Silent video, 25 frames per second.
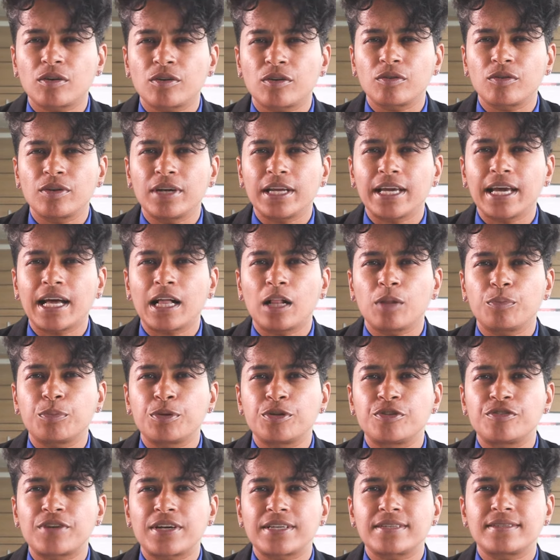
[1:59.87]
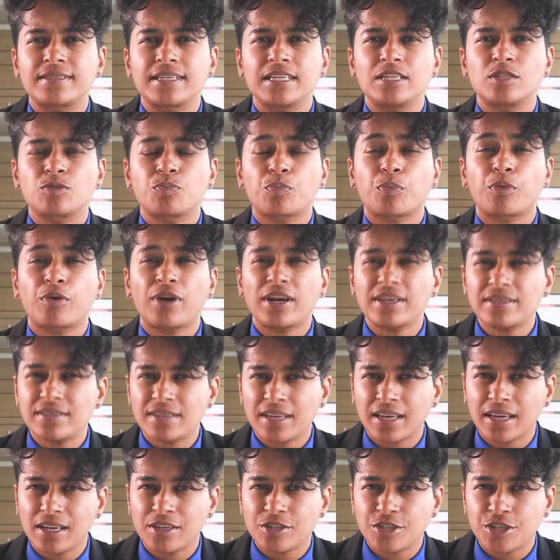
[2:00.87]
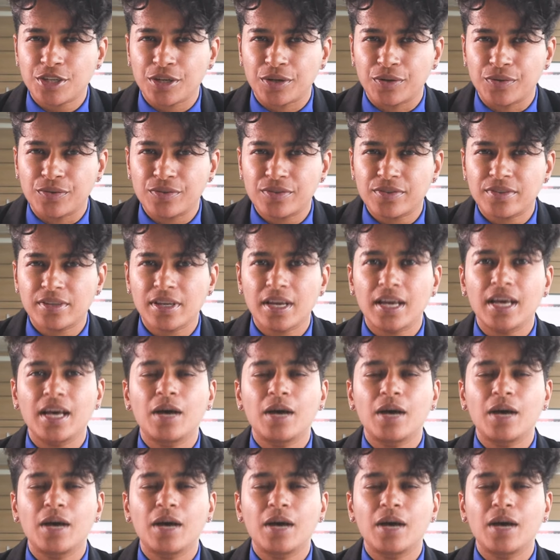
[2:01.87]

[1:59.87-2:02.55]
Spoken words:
only help address these pressing issues,